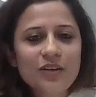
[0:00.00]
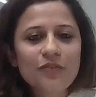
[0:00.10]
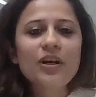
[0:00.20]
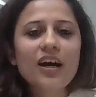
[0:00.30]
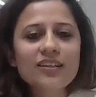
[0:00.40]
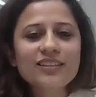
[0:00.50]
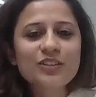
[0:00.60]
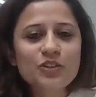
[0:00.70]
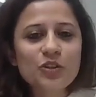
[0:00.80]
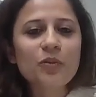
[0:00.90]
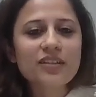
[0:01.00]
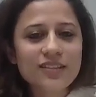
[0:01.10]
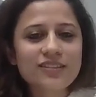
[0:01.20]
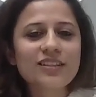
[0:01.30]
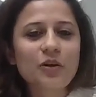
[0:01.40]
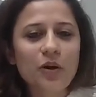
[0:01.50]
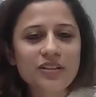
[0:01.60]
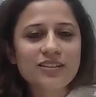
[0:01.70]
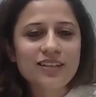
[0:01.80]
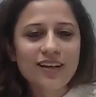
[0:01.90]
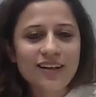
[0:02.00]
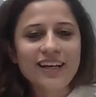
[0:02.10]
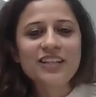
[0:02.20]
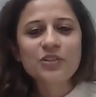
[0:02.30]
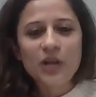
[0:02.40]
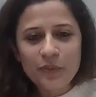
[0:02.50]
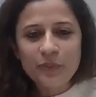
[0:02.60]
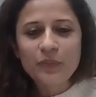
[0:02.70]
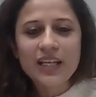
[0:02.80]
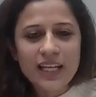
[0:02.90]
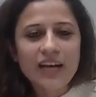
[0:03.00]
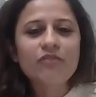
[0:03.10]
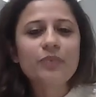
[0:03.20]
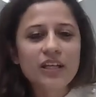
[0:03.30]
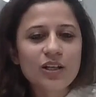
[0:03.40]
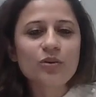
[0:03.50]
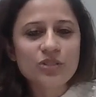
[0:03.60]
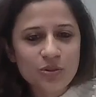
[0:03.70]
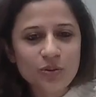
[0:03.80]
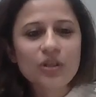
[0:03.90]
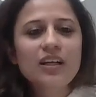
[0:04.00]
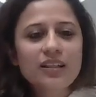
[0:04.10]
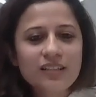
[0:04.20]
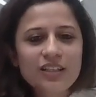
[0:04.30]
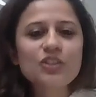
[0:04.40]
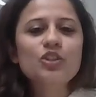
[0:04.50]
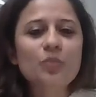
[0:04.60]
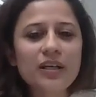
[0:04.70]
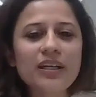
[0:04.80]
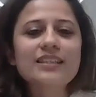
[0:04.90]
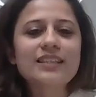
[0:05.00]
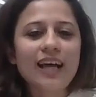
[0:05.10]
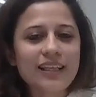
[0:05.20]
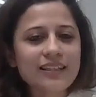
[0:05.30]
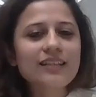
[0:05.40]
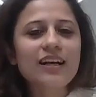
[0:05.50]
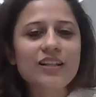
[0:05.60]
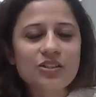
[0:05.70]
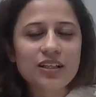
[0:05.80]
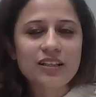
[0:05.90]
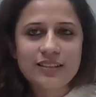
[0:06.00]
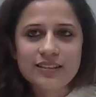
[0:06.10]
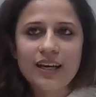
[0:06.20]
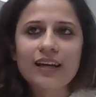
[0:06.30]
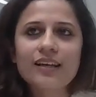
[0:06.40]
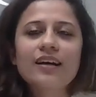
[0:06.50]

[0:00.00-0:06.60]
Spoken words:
For us, consumers is the North Star, right? So we love being close to the consumer insight, the cultural insight.